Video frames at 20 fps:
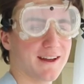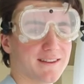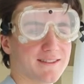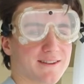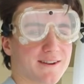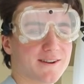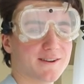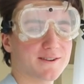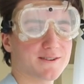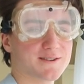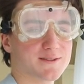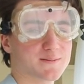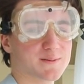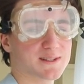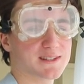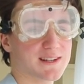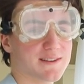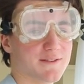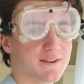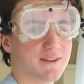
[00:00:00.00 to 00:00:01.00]
They are used
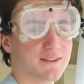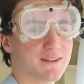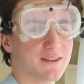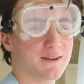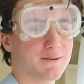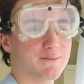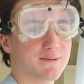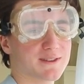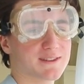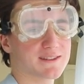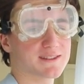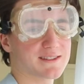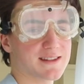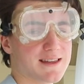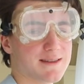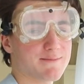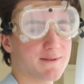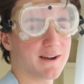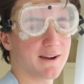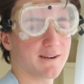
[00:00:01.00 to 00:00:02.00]
specifically with
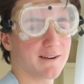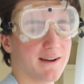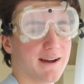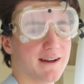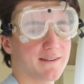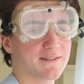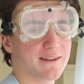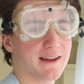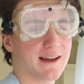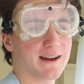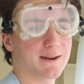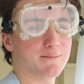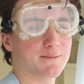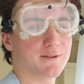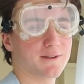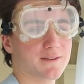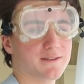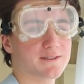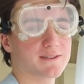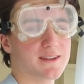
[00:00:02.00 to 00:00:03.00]
steam aircraft
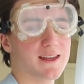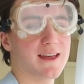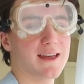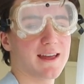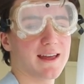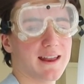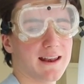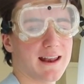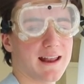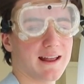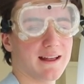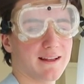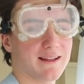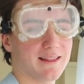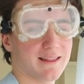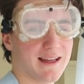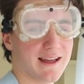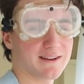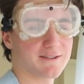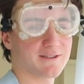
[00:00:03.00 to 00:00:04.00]
catapults and
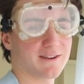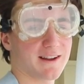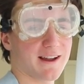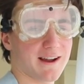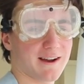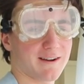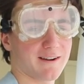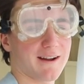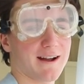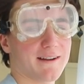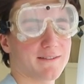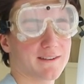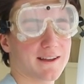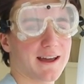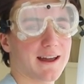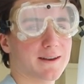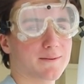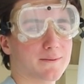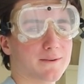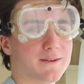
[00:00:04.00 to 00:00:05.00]
electric aircraft
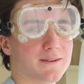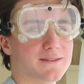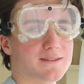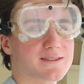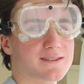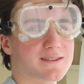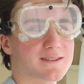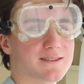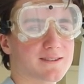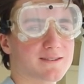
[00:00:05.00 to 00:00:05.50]
catapults.